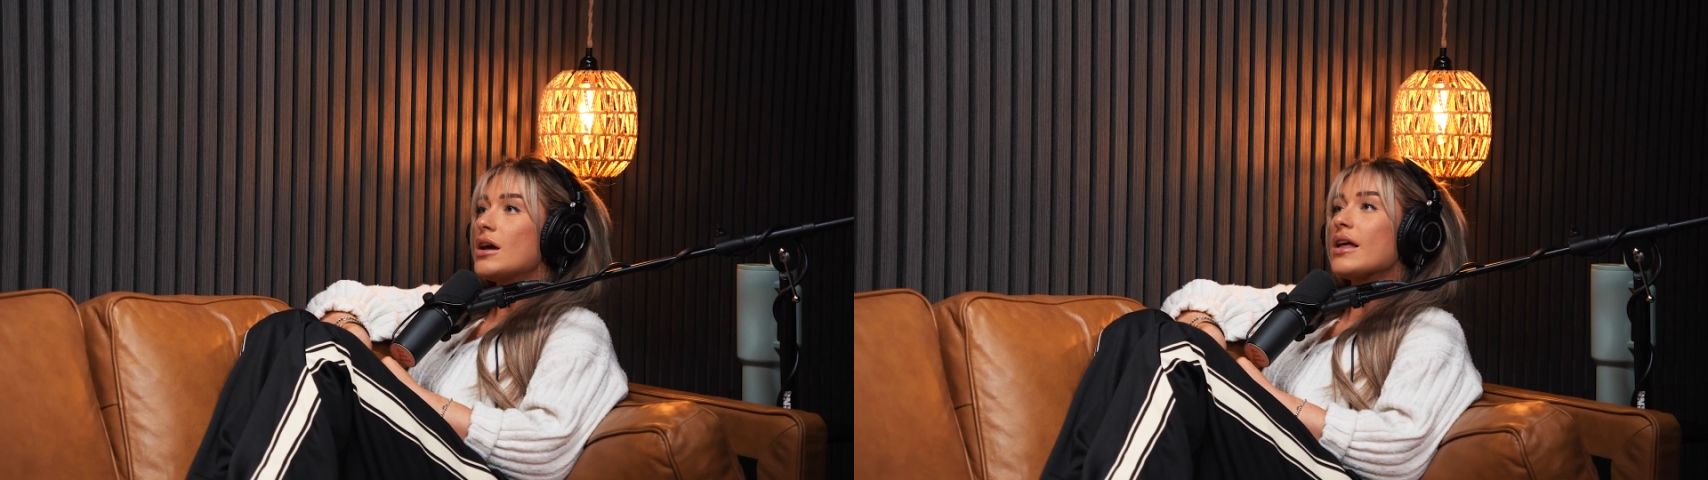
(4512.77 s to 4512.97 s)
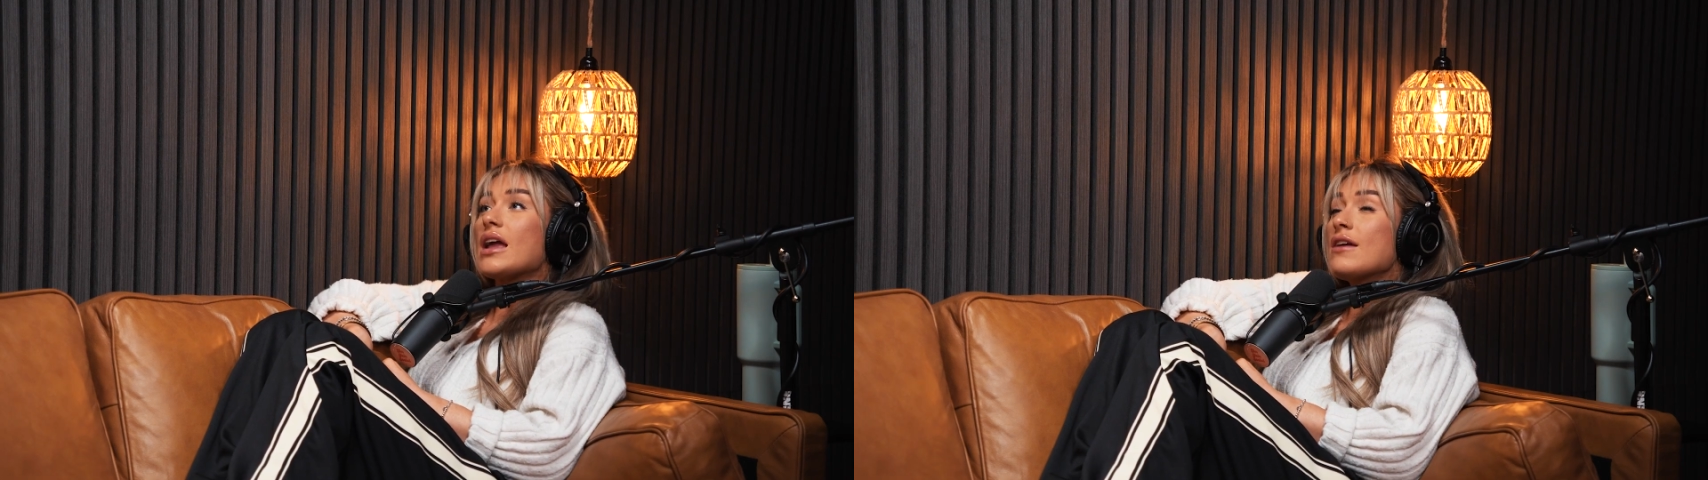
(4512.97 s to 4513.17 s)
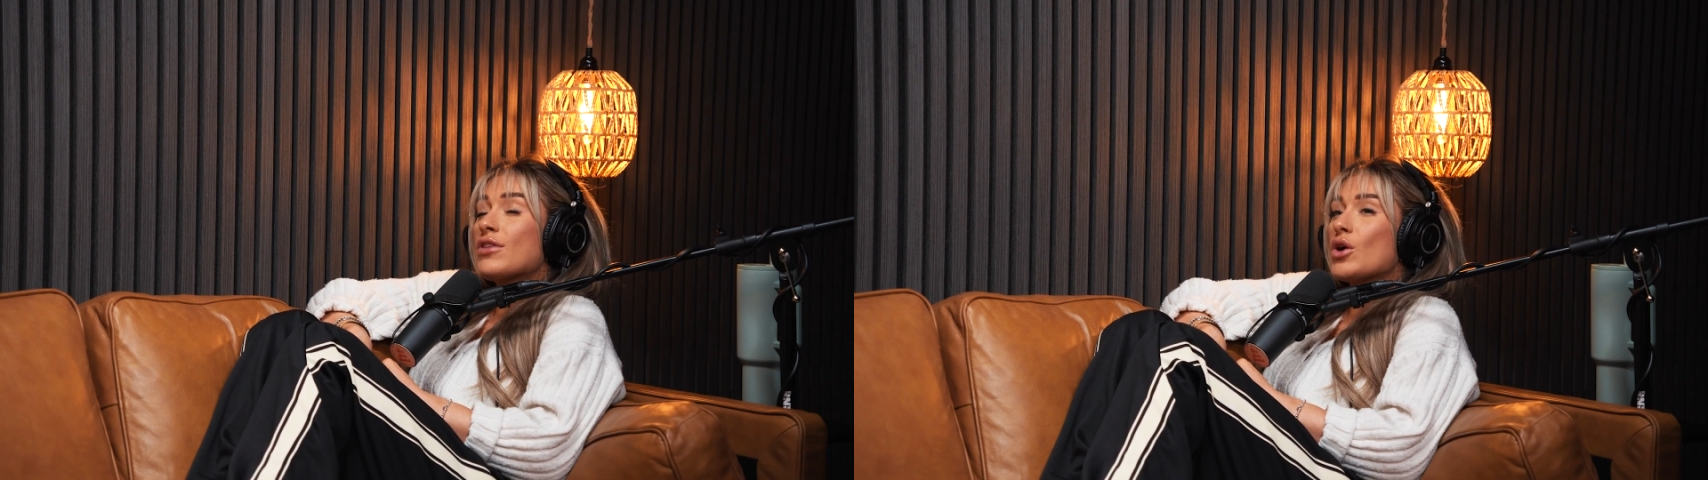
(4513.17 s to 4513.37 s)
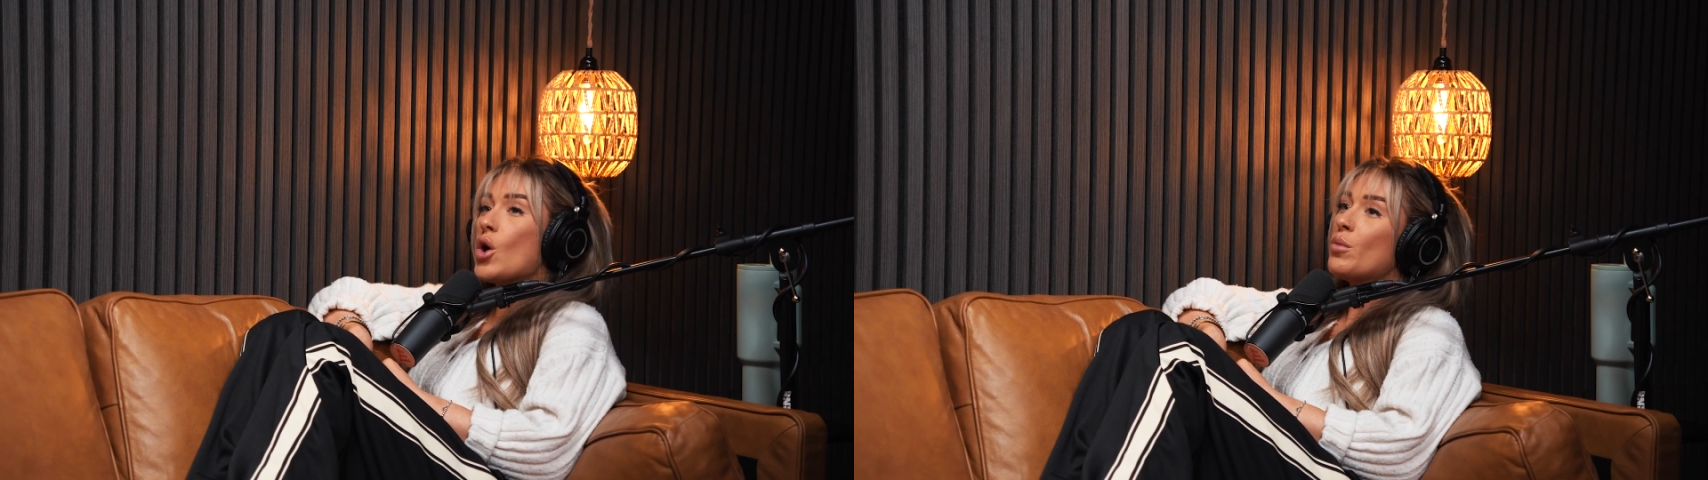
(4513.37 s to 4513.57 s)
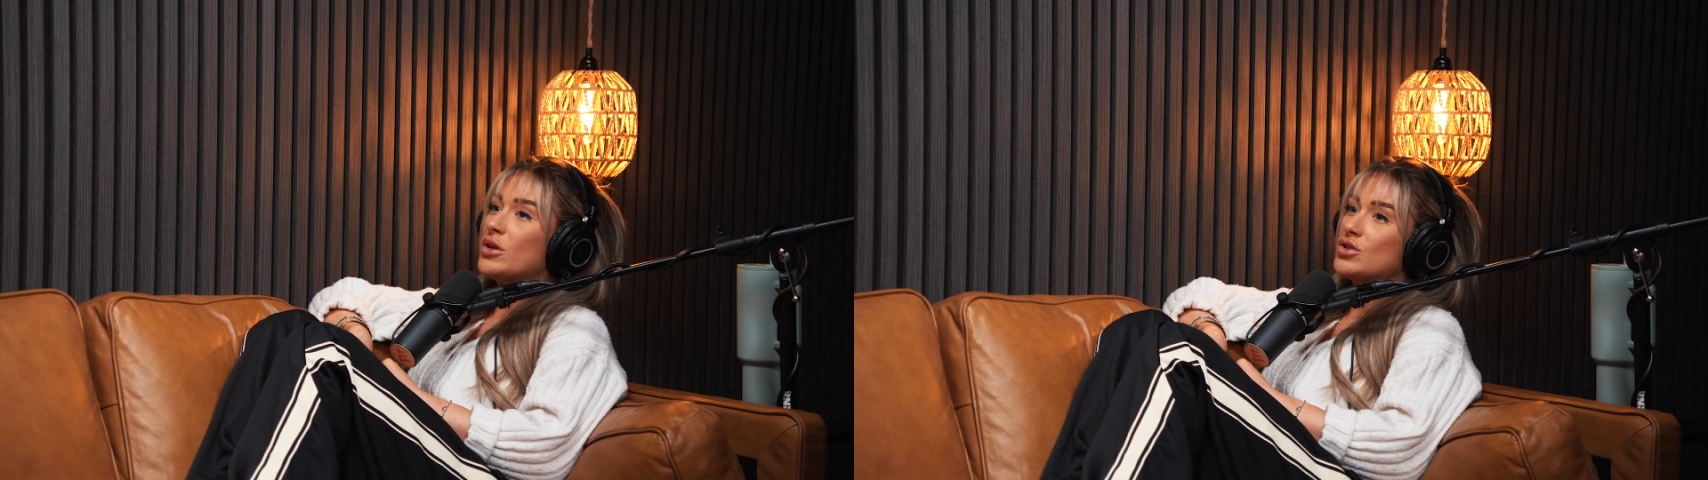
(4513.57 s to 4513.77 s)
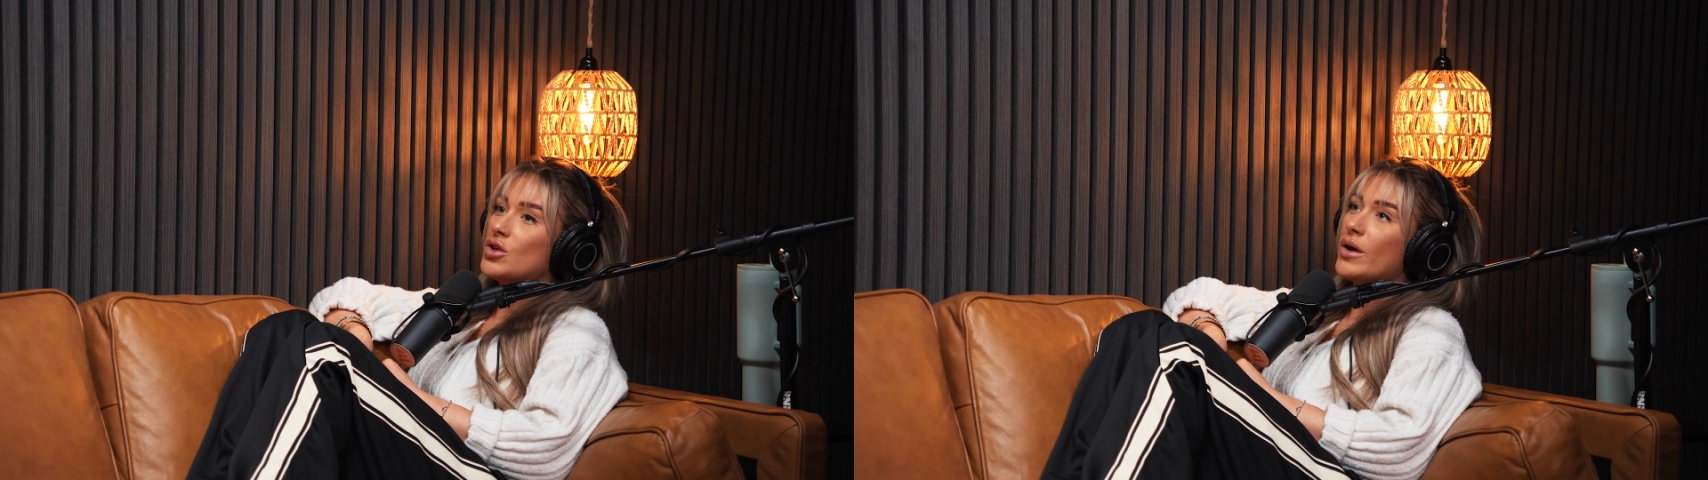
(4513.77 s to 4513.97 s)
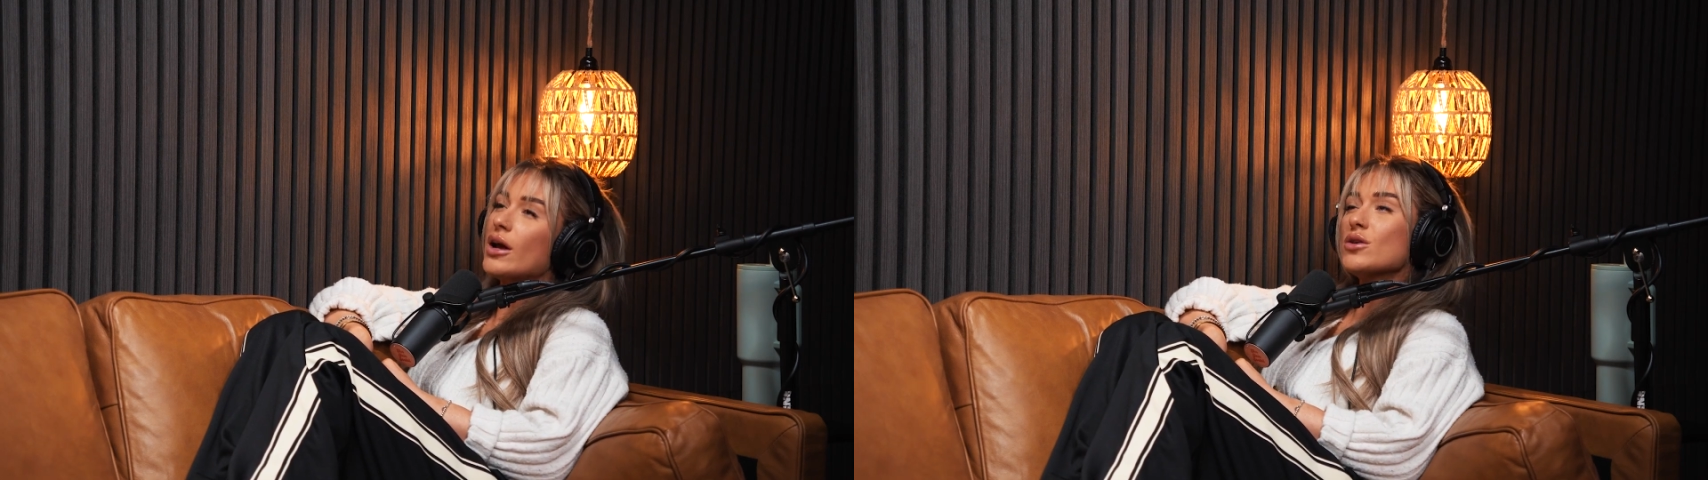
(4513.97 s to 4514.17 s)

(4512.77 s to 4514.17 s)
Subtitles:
like if they're open to it. I